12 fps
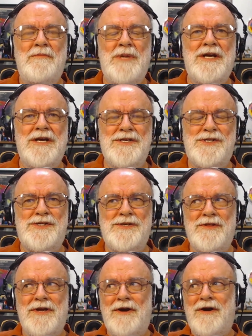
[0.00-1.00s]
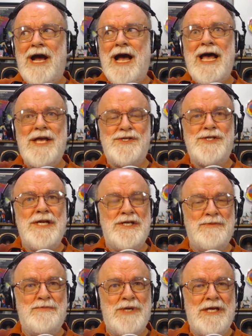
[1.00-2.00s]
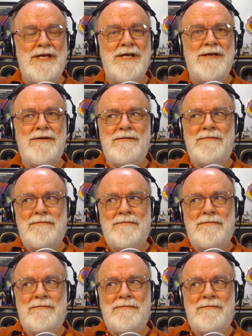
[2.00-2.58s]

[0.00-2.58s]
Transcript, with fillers: because their eyes need to be,